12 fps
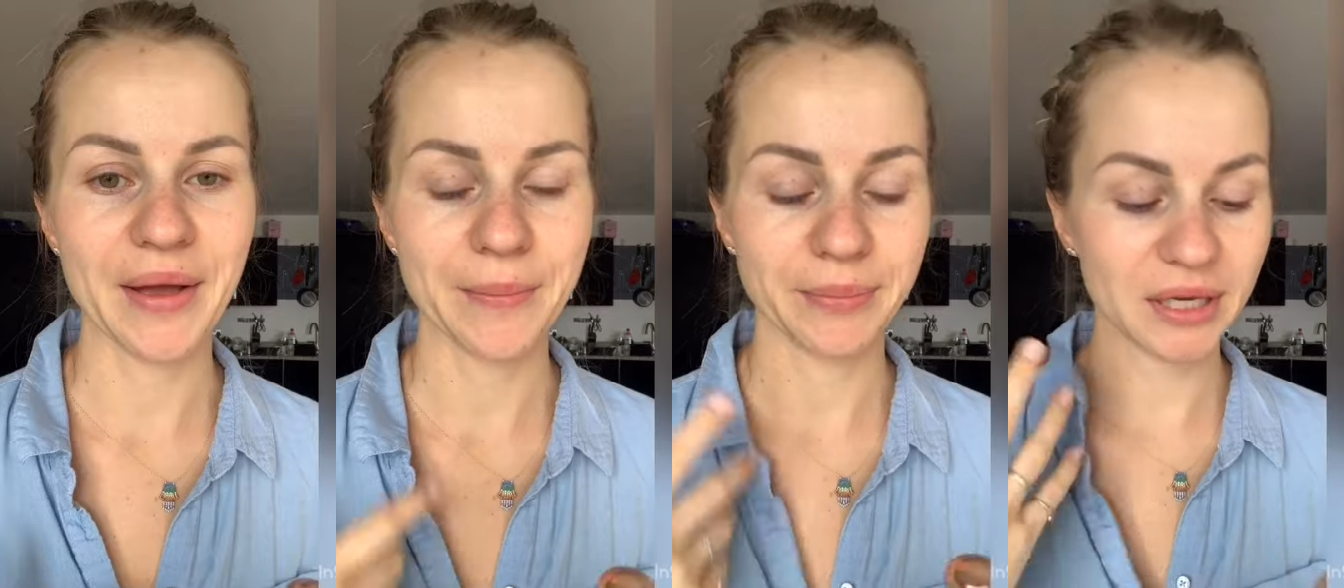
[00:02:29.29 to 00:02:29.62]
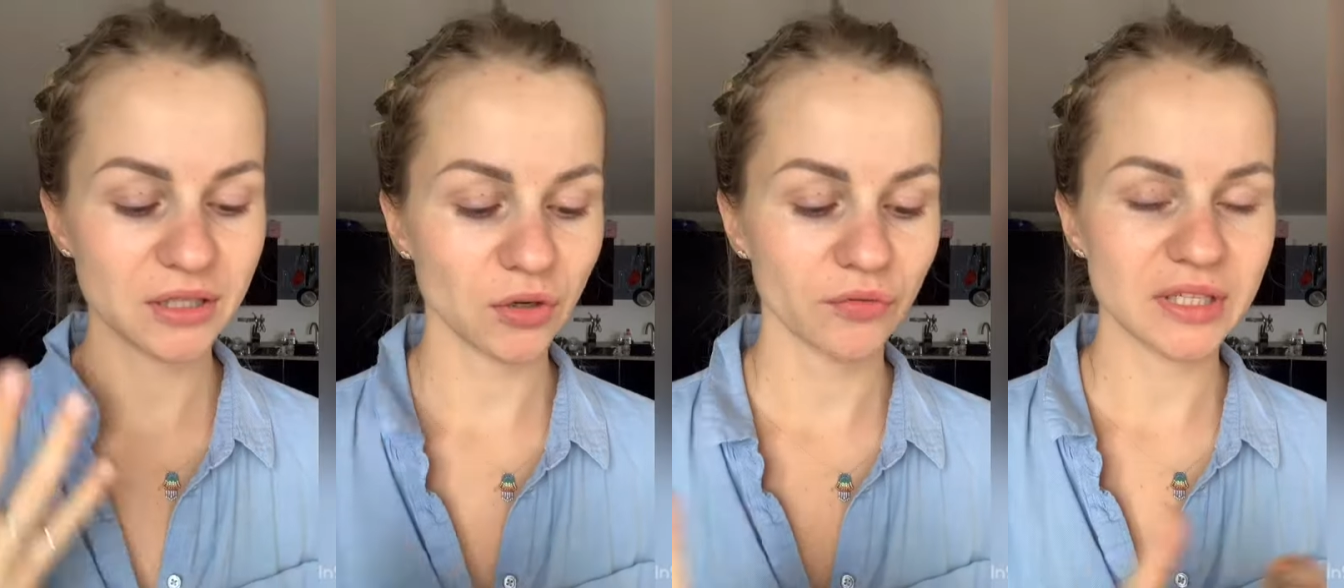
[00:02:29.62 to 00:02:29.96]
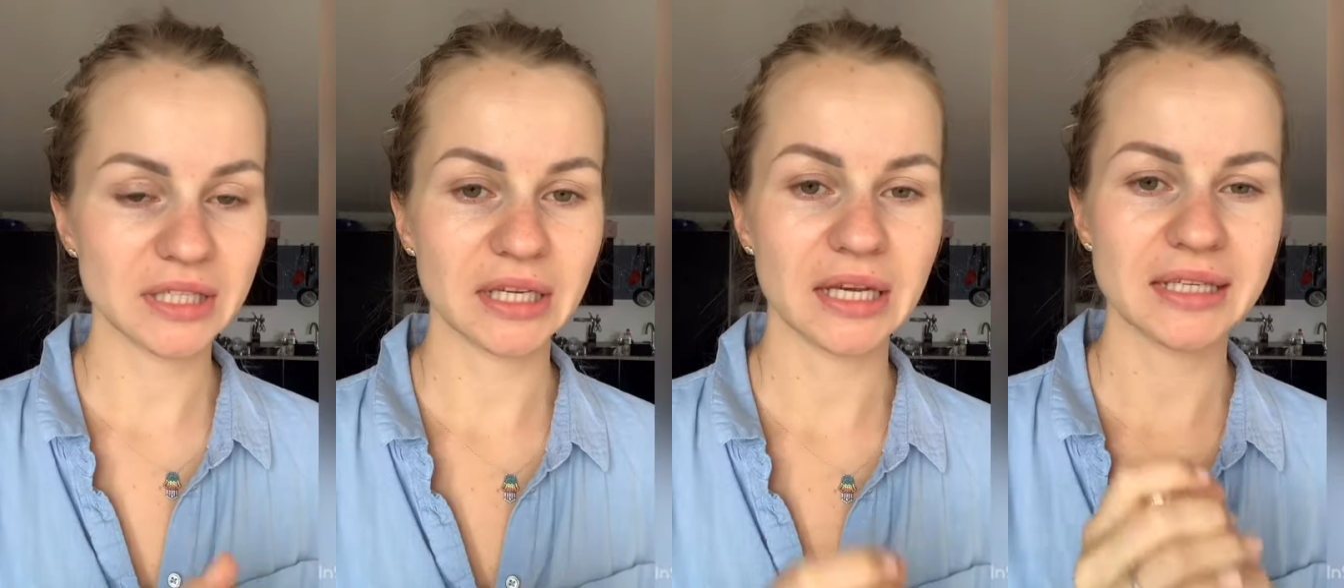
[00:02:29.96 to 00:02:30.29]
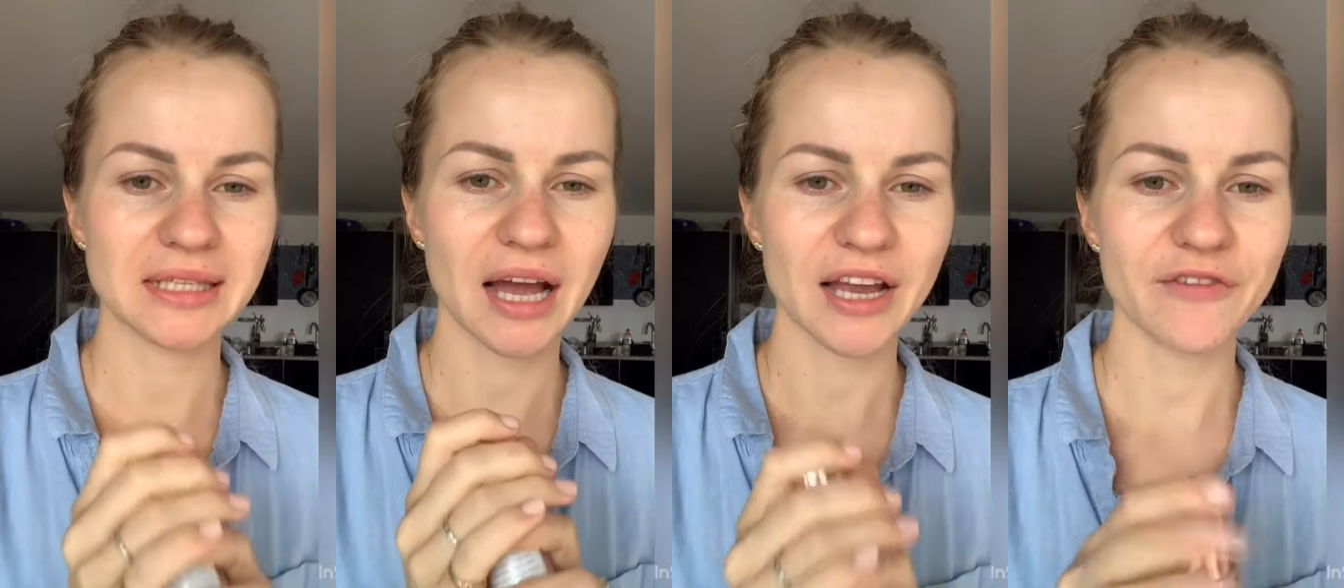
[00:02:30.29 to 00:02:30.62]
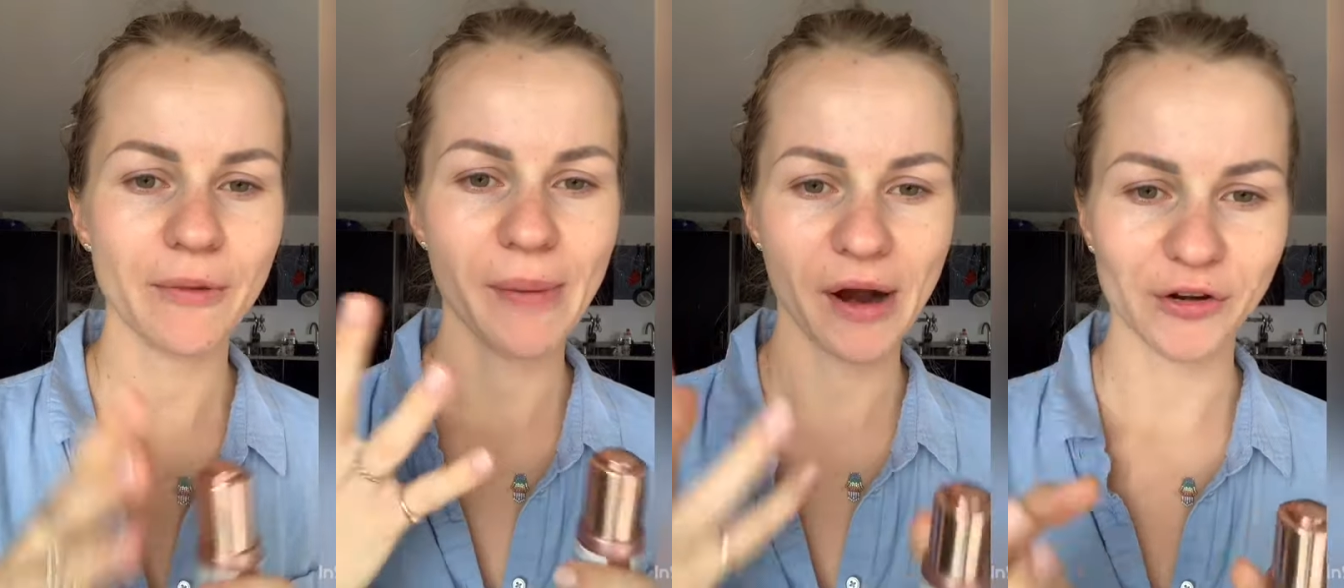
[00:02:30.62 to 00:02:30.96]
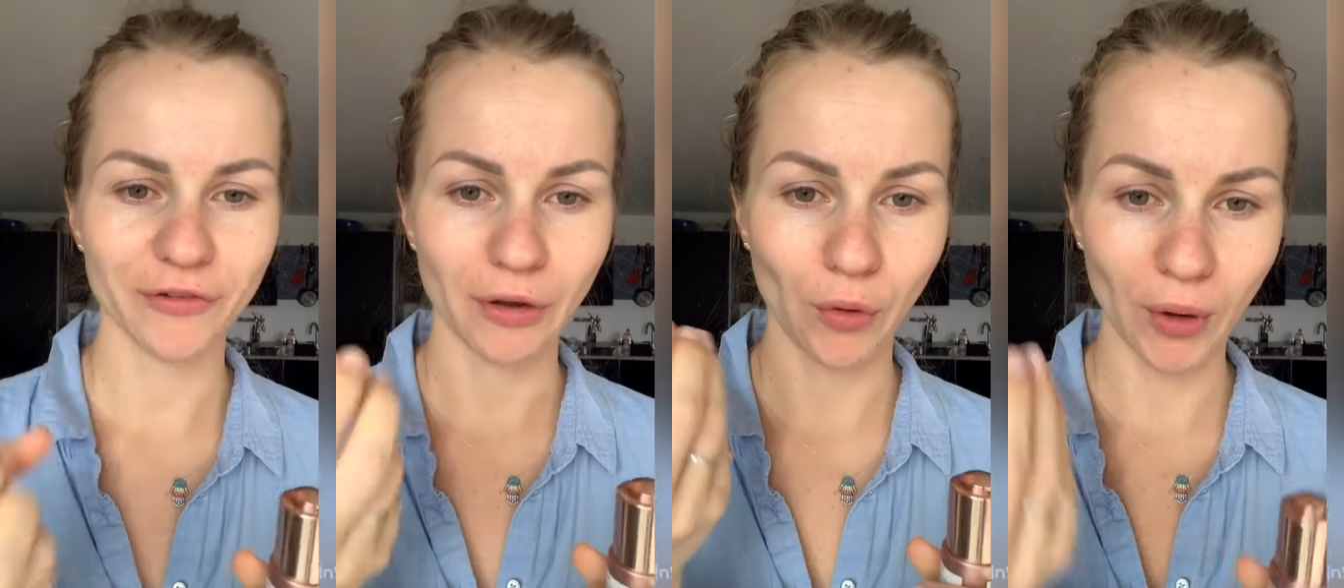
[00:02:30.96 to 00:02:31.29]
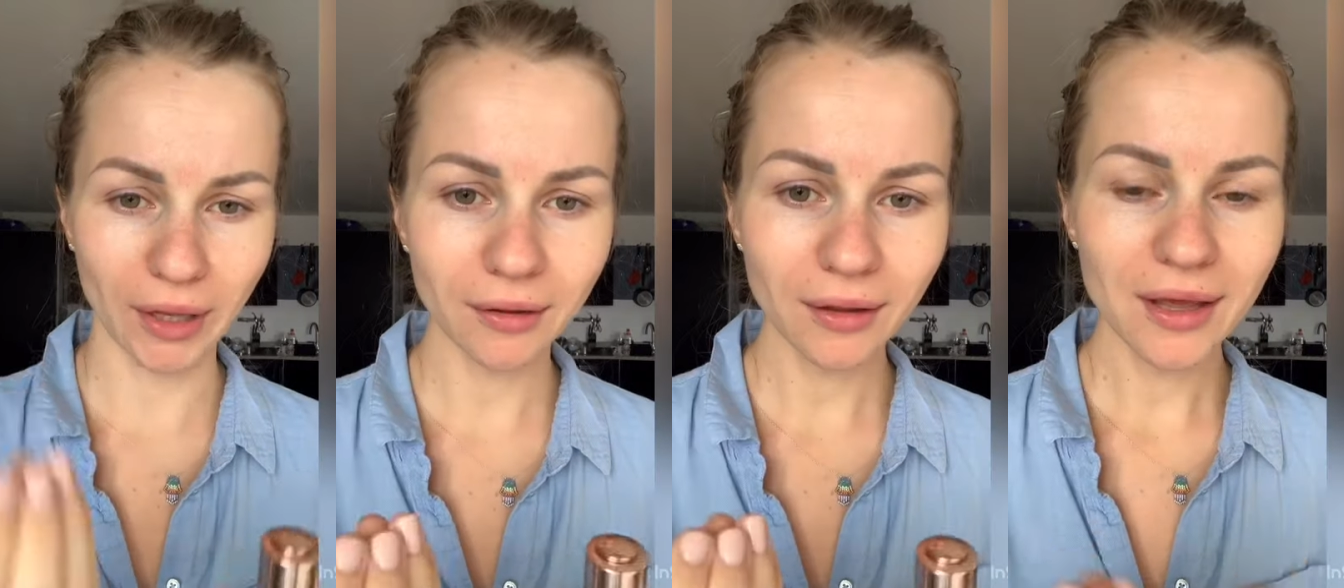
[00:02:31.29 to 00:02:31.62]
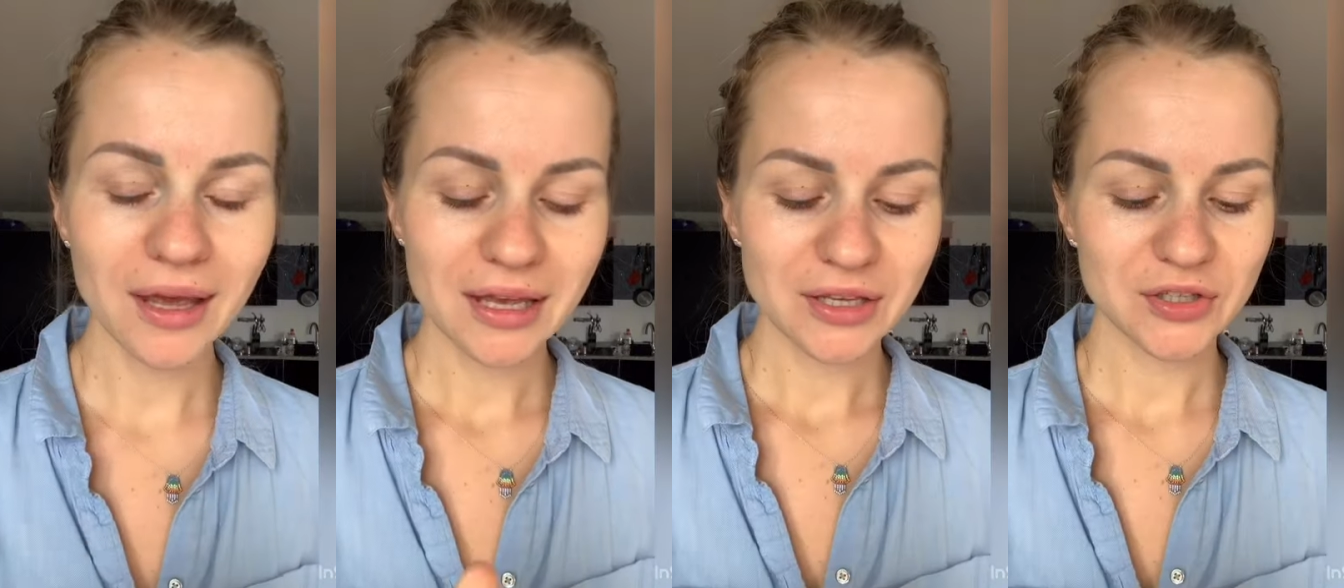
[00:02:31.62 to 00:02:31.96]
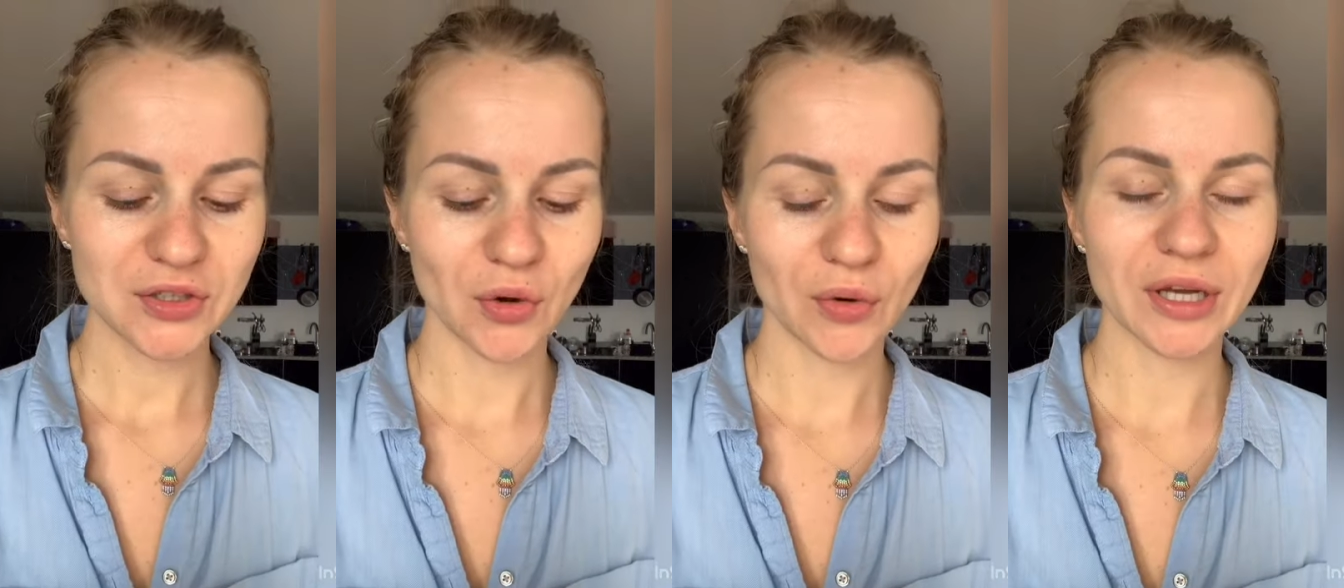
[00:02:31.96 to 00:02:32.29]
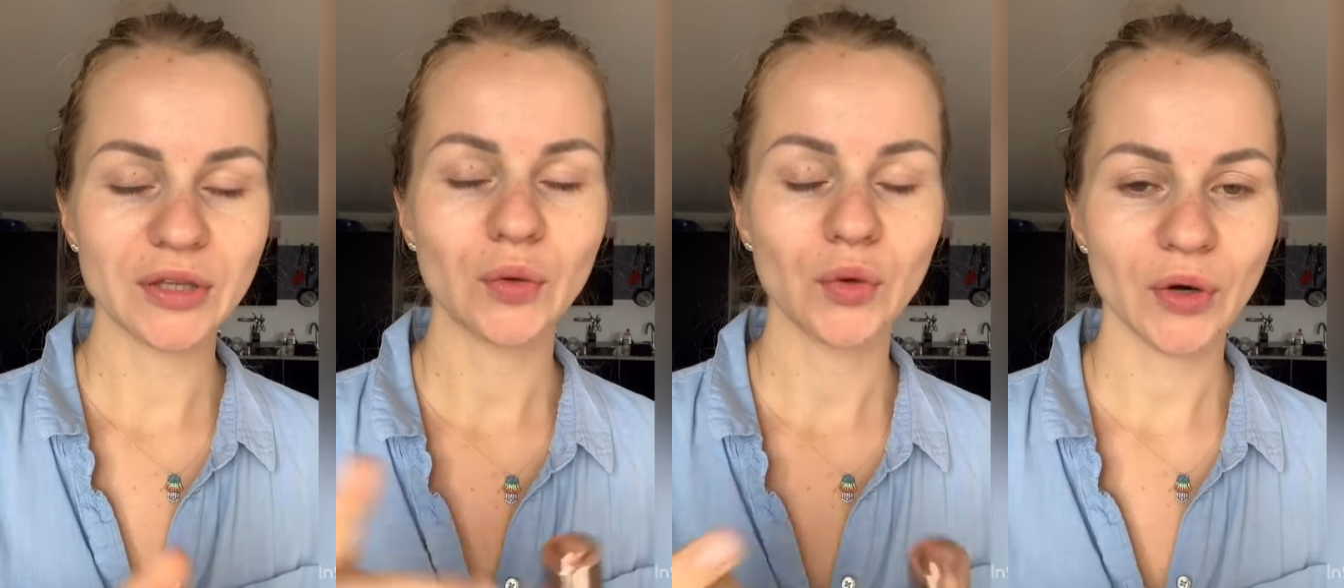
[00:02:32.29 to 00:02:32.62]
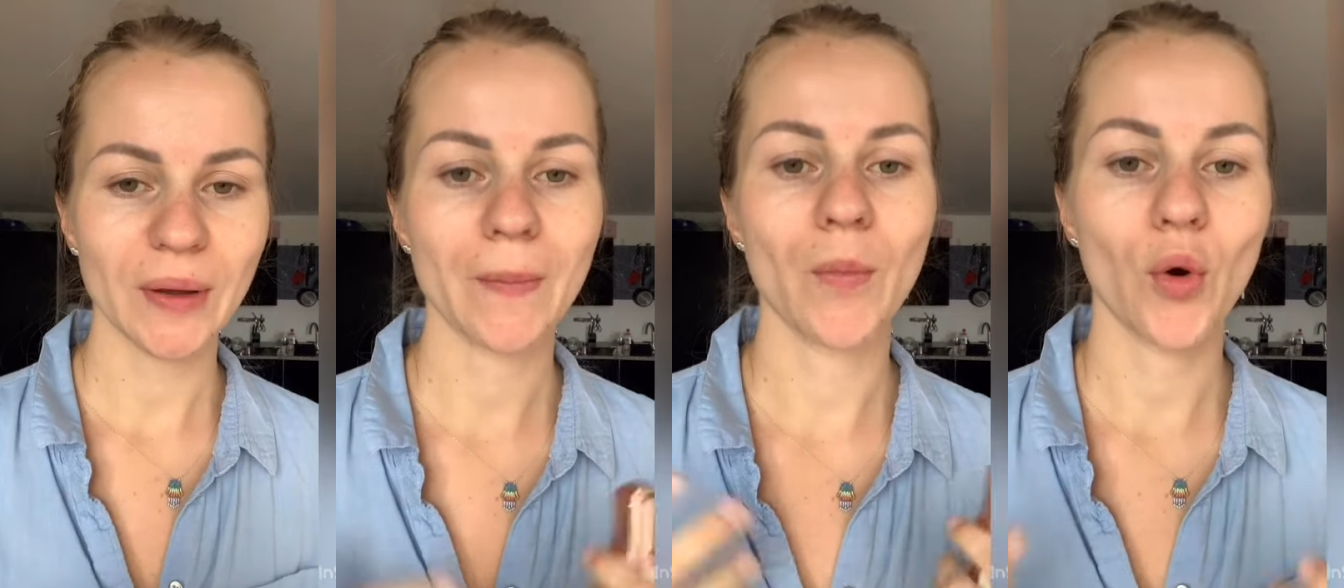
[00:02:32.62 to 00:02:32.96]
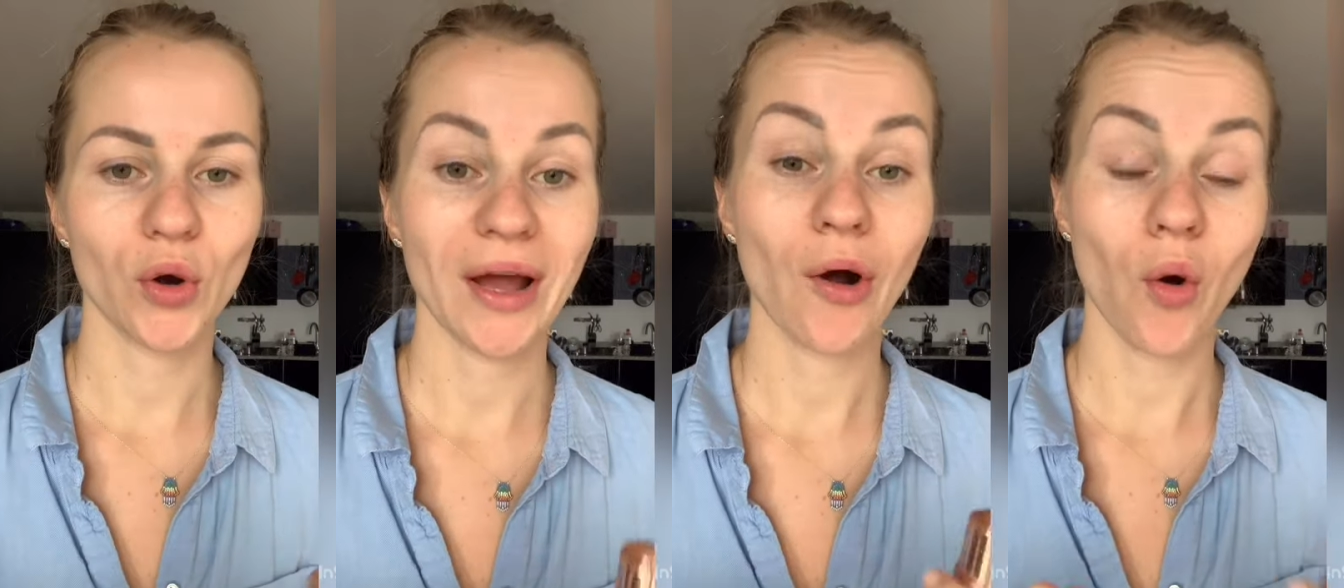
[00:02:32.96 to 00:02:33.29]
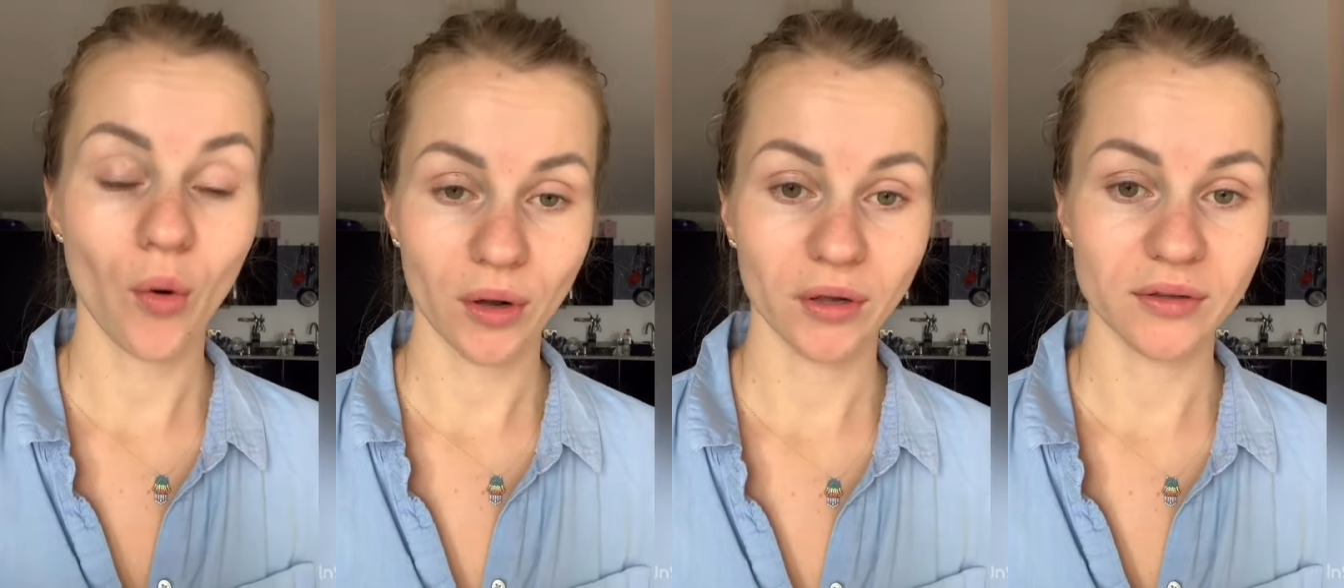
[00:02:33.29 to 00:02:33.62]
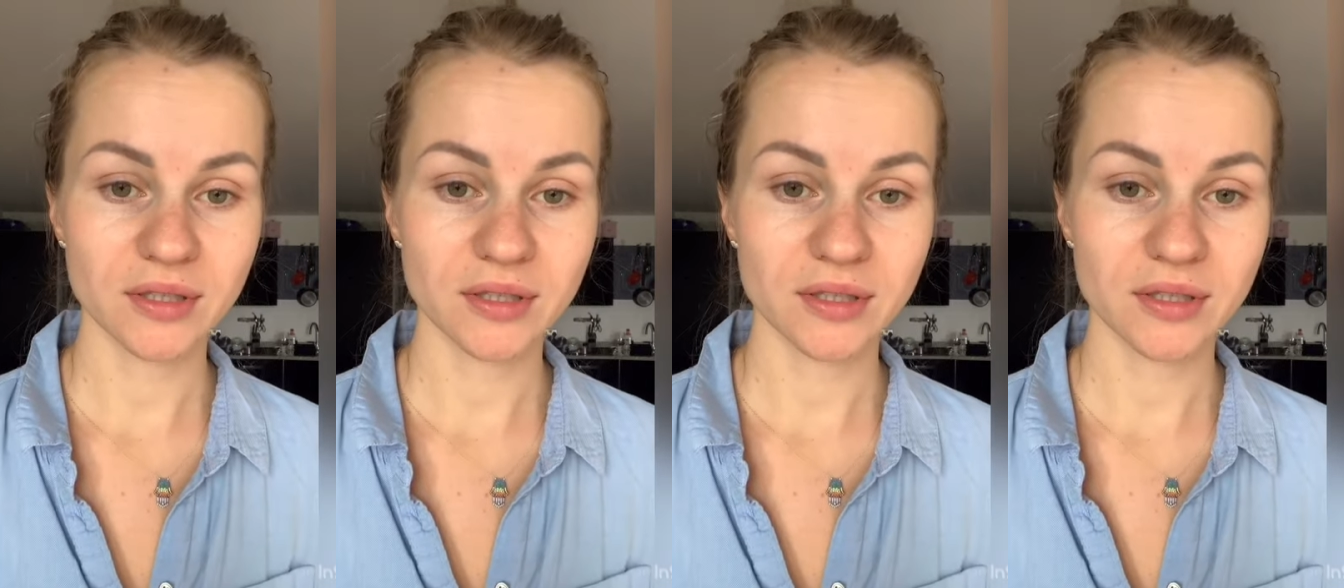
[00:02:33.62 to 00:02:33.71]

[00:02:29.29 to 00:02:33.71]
Because obviously it's kind of a part of an oil, so it will create more oils.